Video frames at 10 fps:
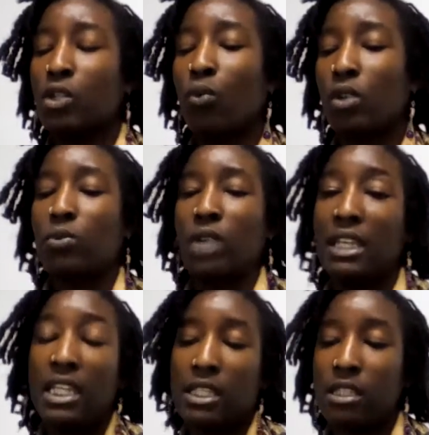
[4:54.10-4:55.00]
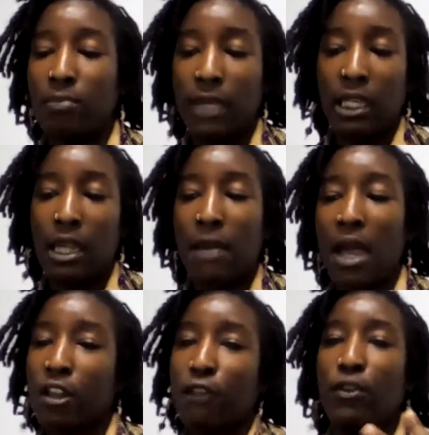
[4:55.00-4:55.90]
towards what I need it to be. I'm
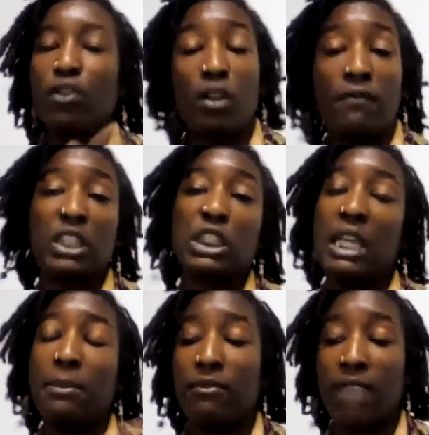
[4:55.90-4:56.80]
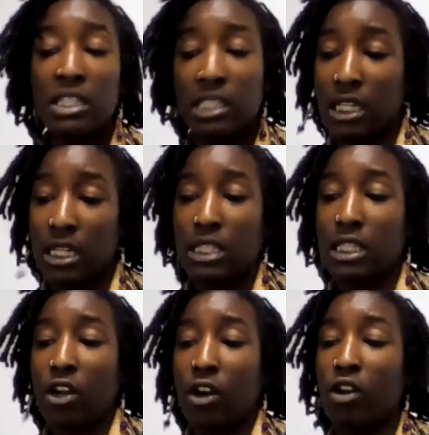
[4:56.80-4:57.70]
kind of confused on if I should keep investing in this
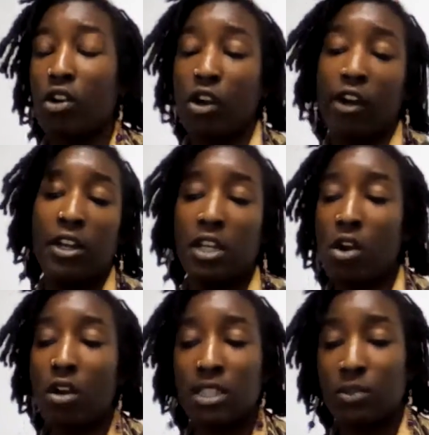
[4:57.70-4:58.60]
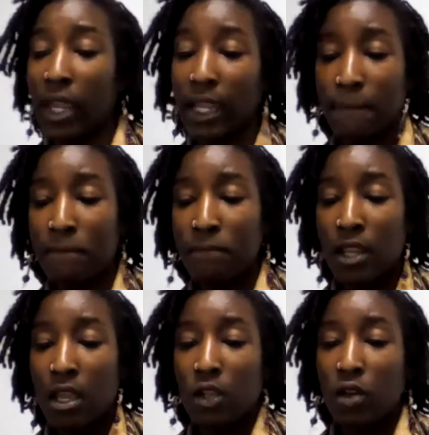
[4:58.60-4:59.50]
and carrying on, carrying in all this weight.
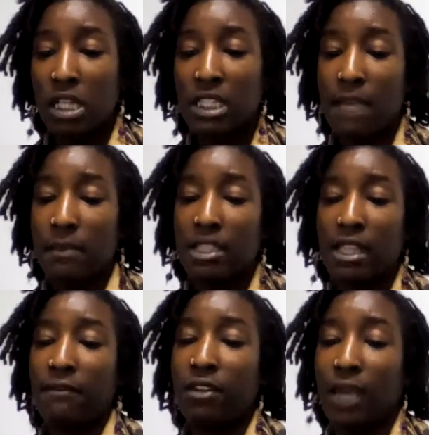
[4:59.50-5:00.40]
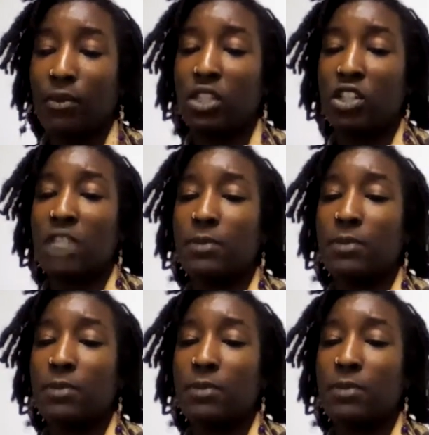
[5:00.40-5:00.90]
You understand? Because I feel like with the